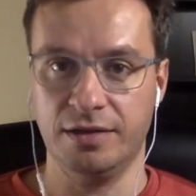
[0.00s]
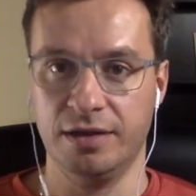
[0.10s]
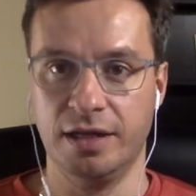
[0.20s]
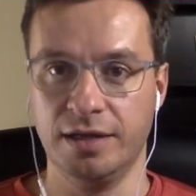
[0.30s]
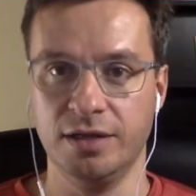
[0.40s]
I was
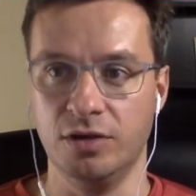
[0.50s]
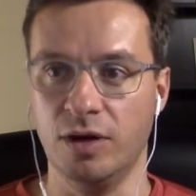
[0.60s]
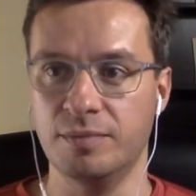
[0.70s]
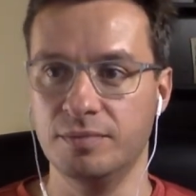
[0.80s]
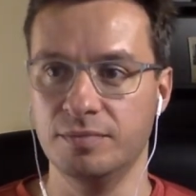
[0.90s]
like,
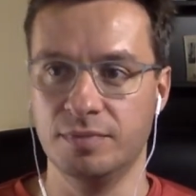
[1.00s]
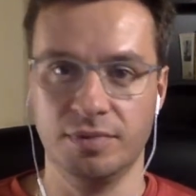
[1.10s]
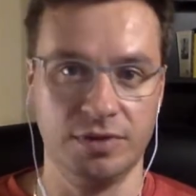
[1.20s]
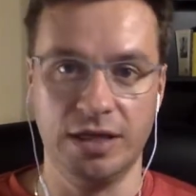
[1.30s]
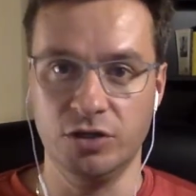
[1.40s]
I'm
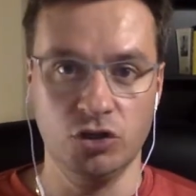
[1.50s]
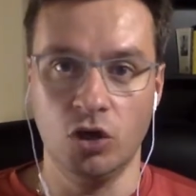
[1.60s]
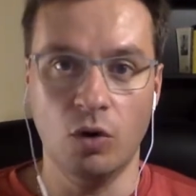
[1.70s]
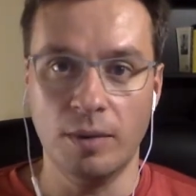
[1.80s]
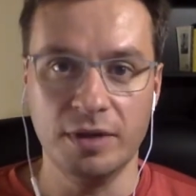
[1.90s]

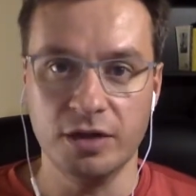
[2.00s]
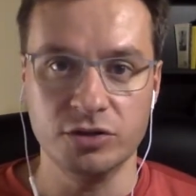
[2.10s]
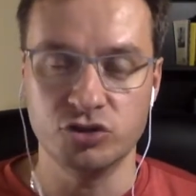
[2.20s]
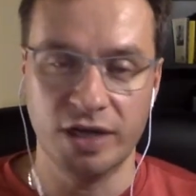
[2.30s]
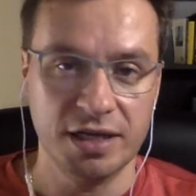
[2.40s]

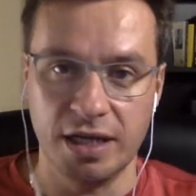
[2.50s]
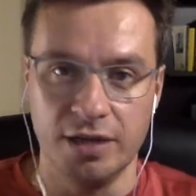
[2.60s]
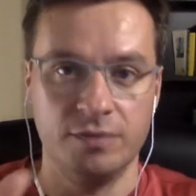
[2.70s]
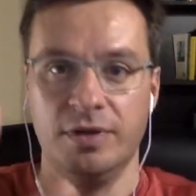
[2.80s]
another translator,